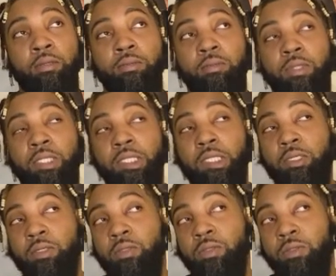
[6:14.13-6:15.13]

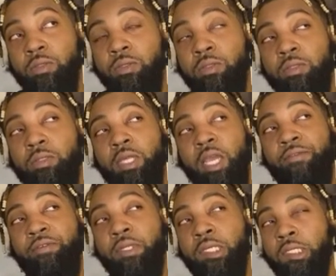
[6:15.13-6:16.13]
Singles,
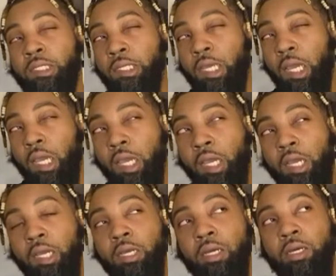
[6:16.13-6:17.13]
Afrodisiac,
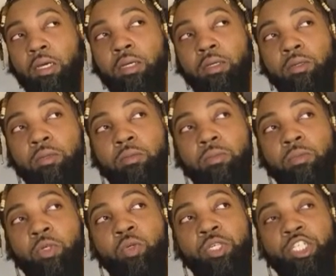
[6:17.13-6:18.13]

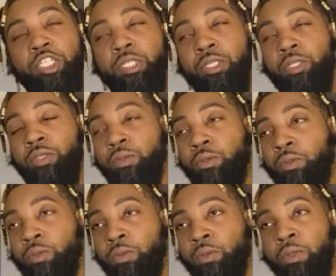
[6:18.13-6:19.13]
Who Is She to
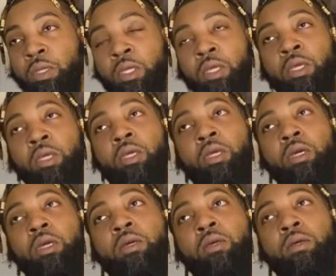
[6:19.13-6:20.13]
You,
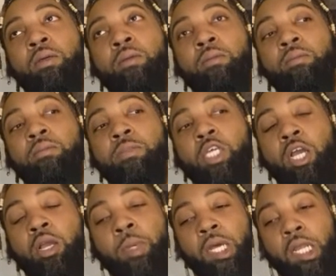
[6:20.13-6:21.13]
Talk
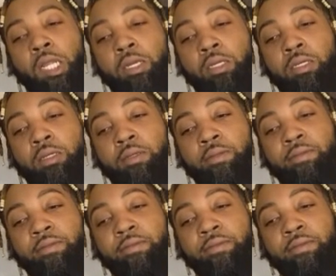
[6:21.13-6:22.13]
About Our Love.
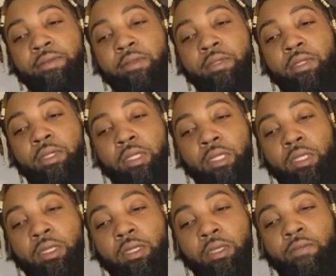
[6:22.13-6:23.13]

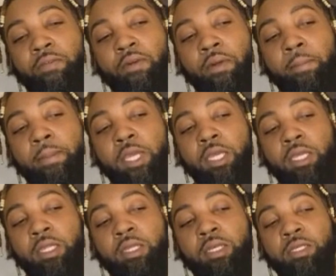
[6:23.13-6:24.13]
For me,
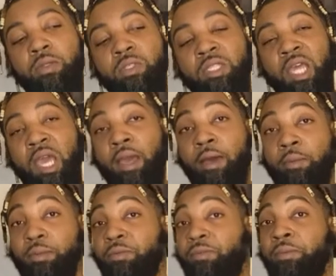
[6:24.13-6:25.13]
this was the
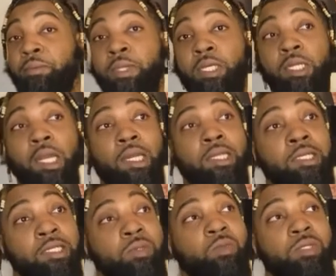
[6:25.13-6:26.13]
album for me. Like,
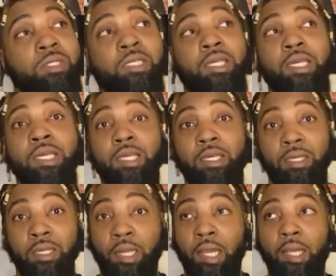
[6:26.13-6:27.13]
this was it.
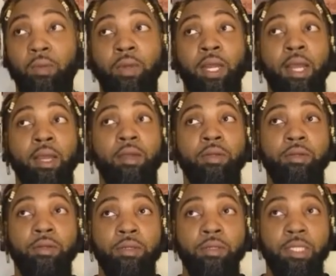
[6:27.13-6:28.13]
Like, when I
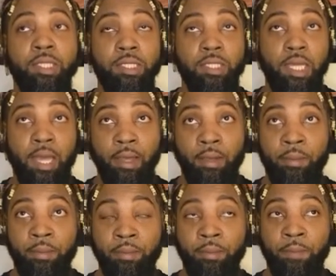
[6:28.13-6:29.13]
heard this
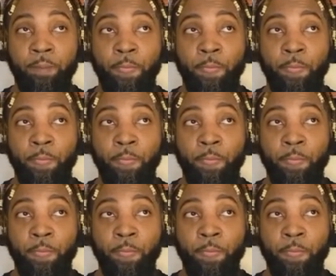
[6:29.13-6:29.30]
album,